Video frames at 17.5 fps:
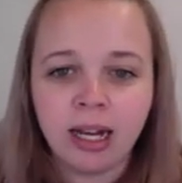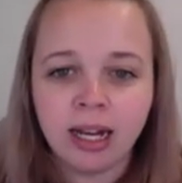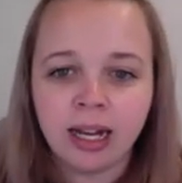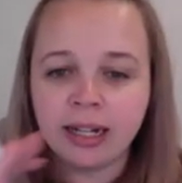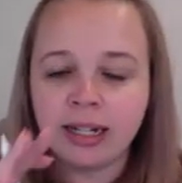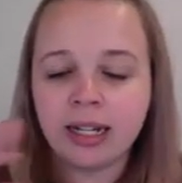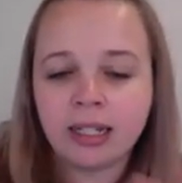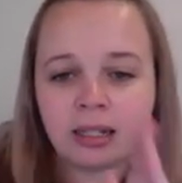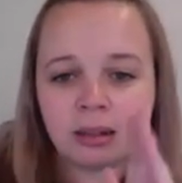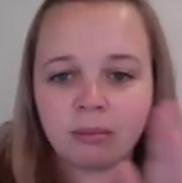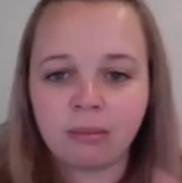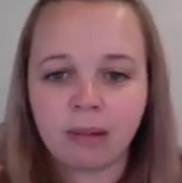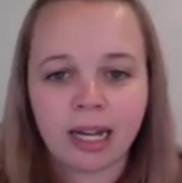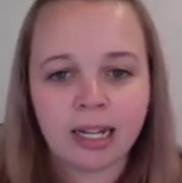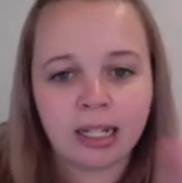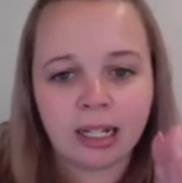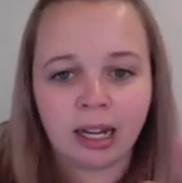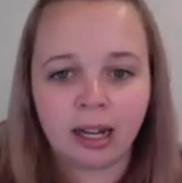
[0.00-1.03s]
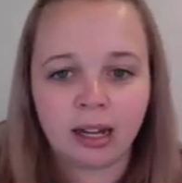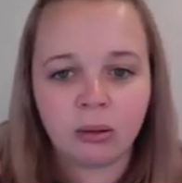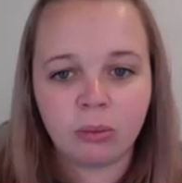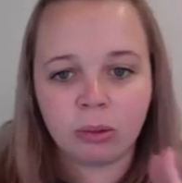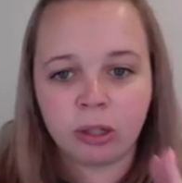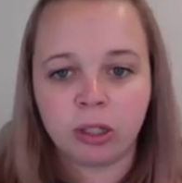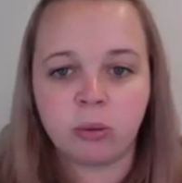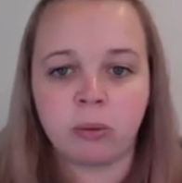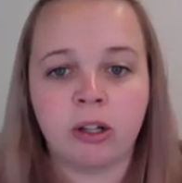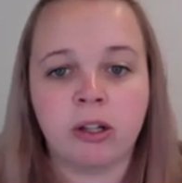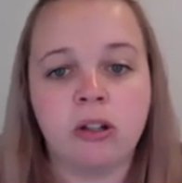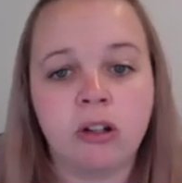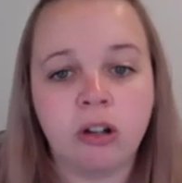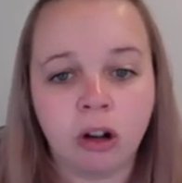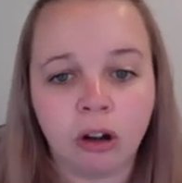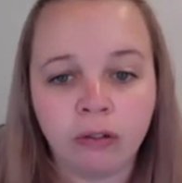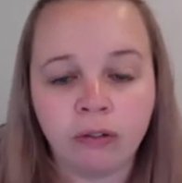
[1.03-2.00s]
It doesn't matter which one you
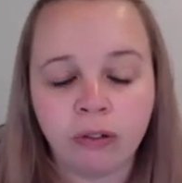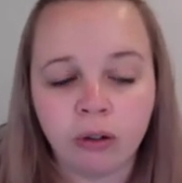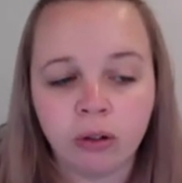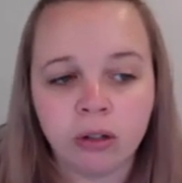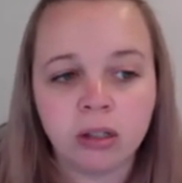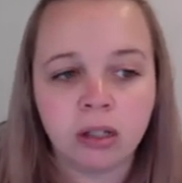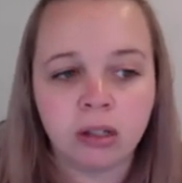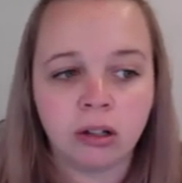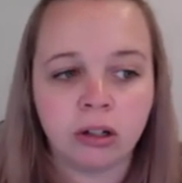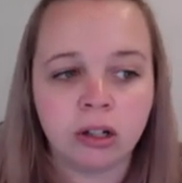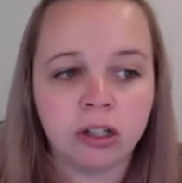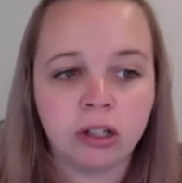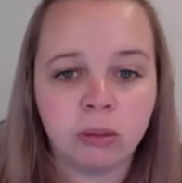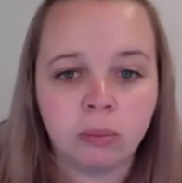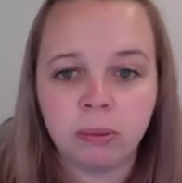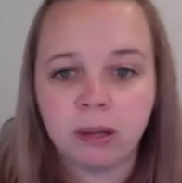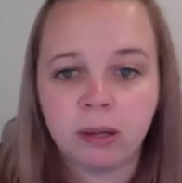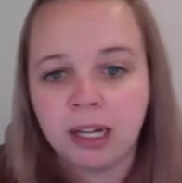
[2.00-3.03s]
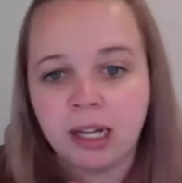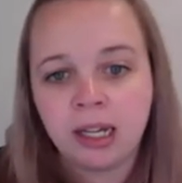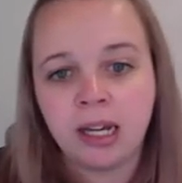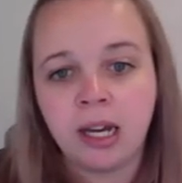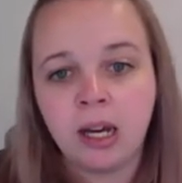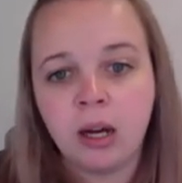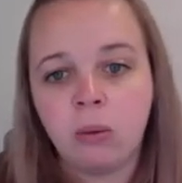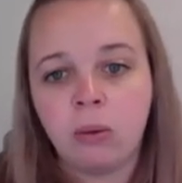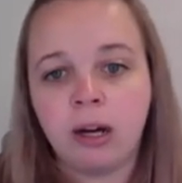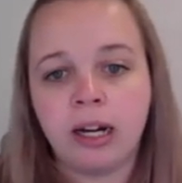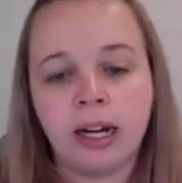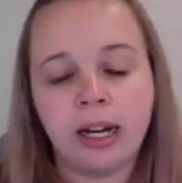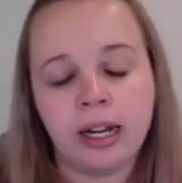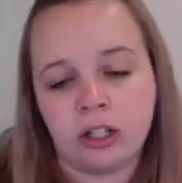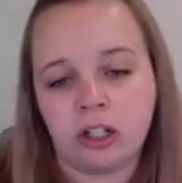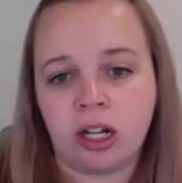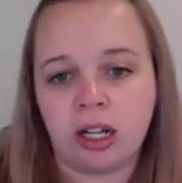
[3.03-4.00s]
go for, so long as you pick one
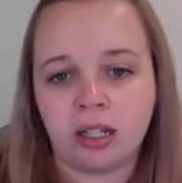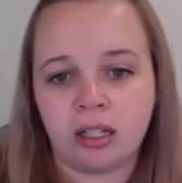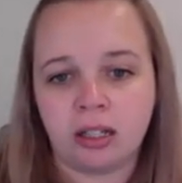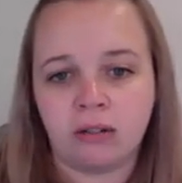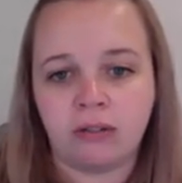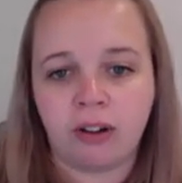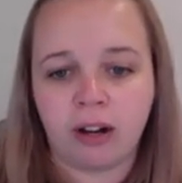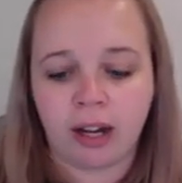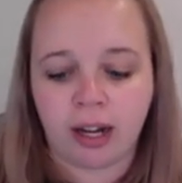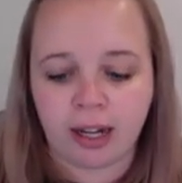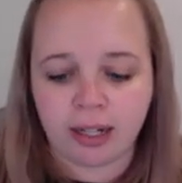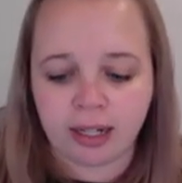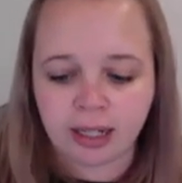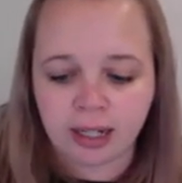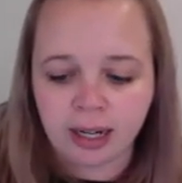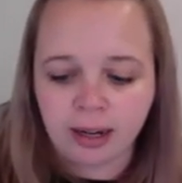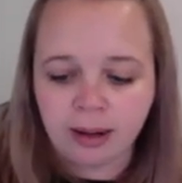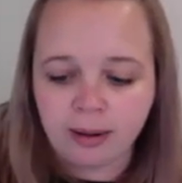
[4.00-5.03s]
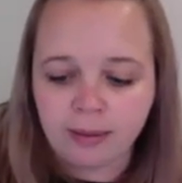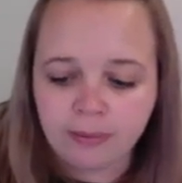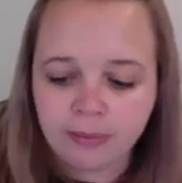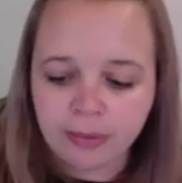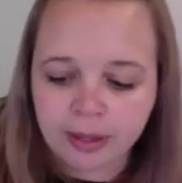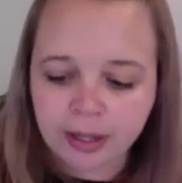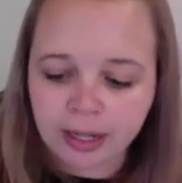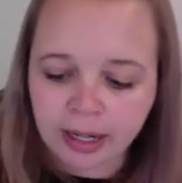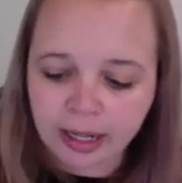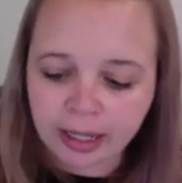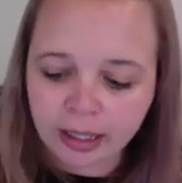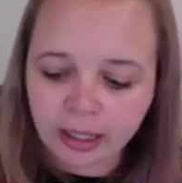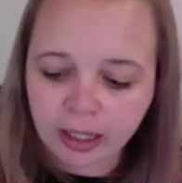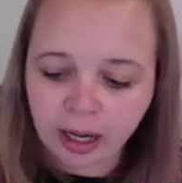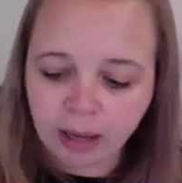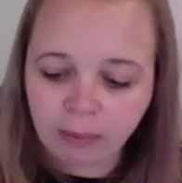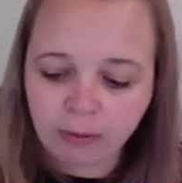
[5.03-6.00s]
and justify it. The next
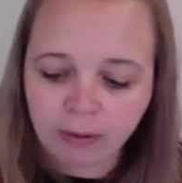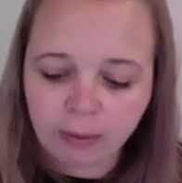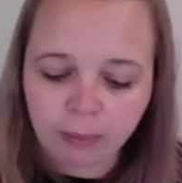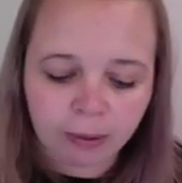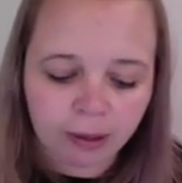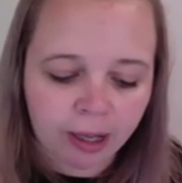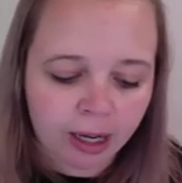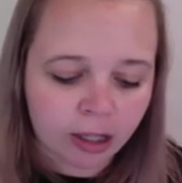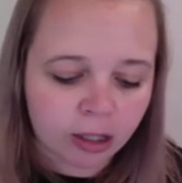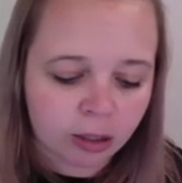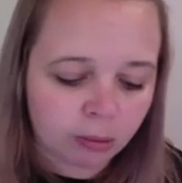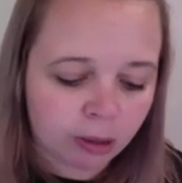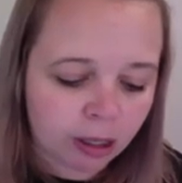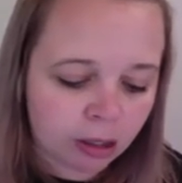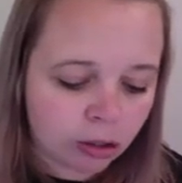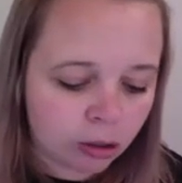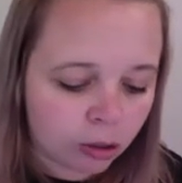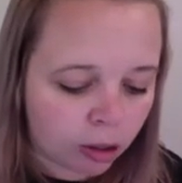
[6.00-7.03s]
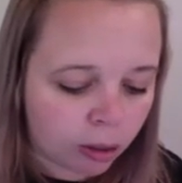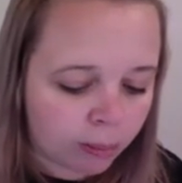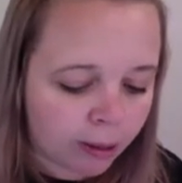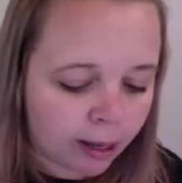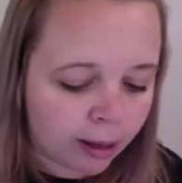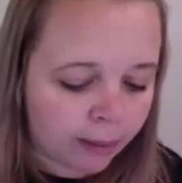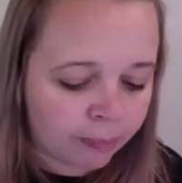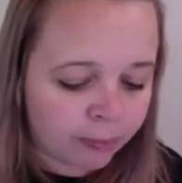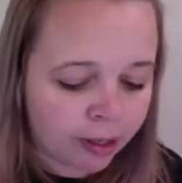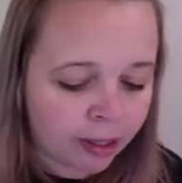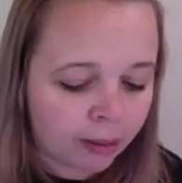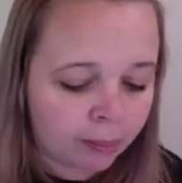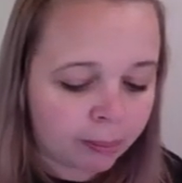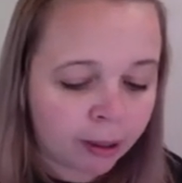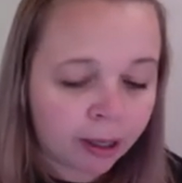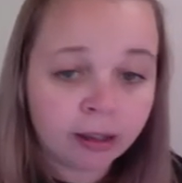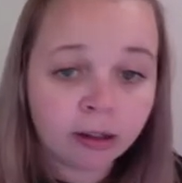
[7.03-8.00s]
type of implication we're going to talk about are the
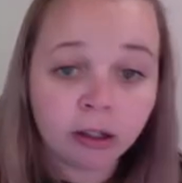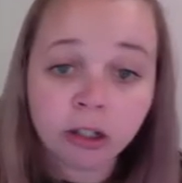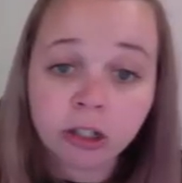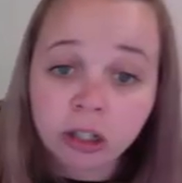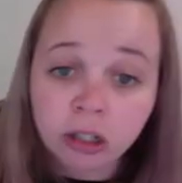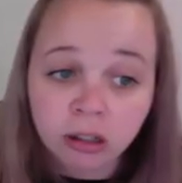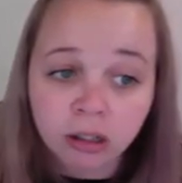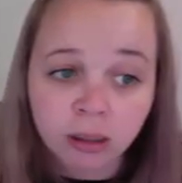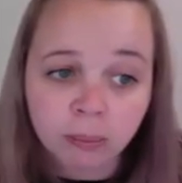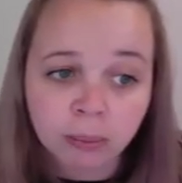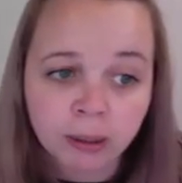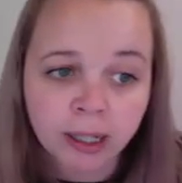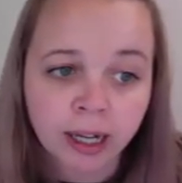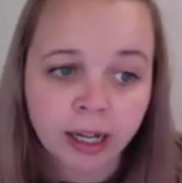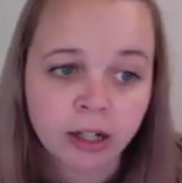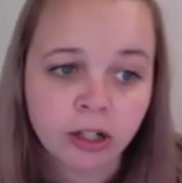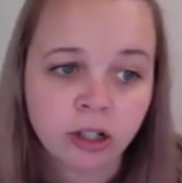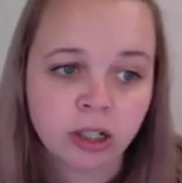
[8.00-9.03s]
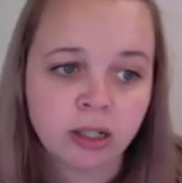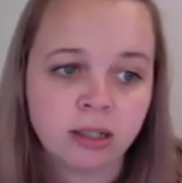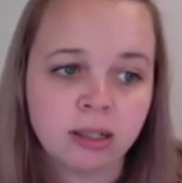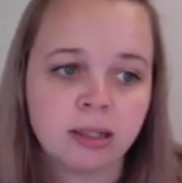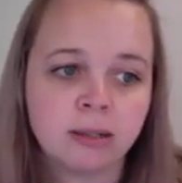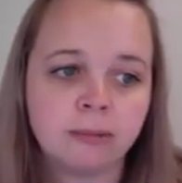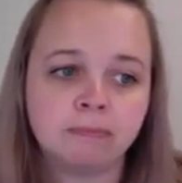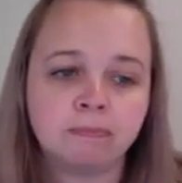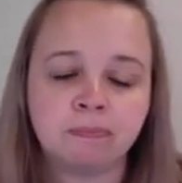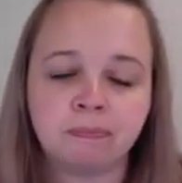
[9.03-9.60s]
biological implications.